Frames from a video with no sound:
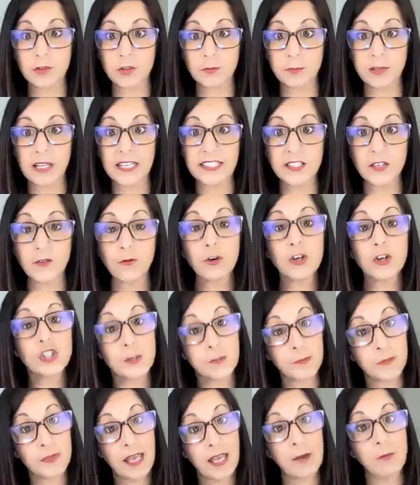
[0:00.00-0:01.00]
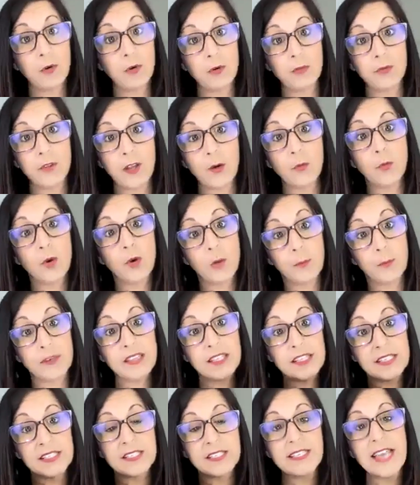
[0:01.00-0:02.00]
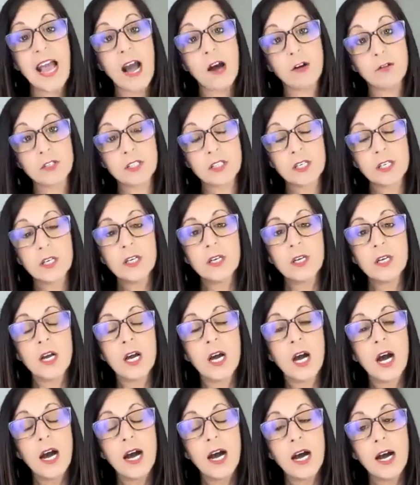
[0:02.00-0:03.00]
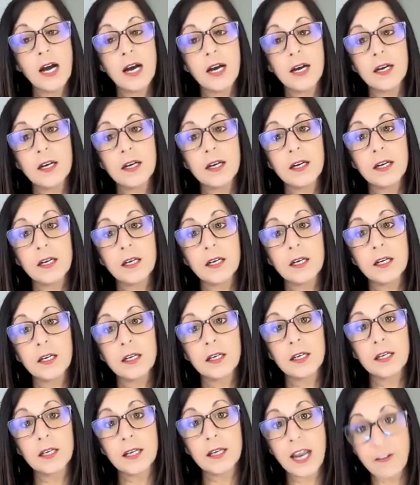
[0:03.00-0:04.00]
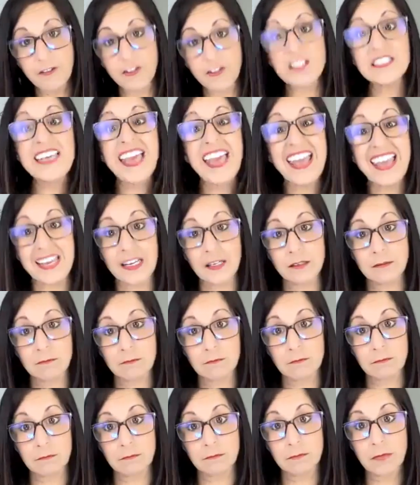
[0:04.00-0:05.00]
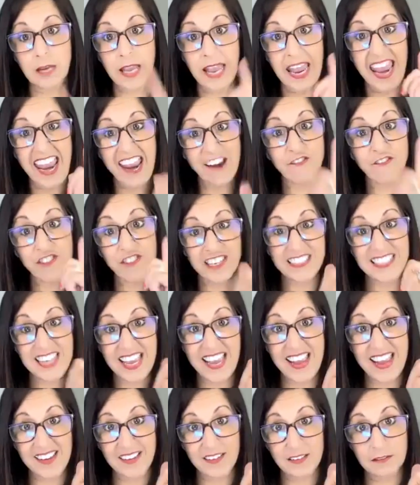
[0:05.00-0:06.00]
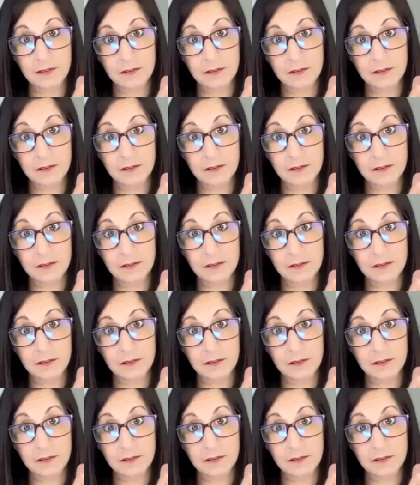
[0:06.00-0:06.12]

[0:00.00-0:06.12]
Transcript: place of worship, they will there will be this sound uh, every day, every day.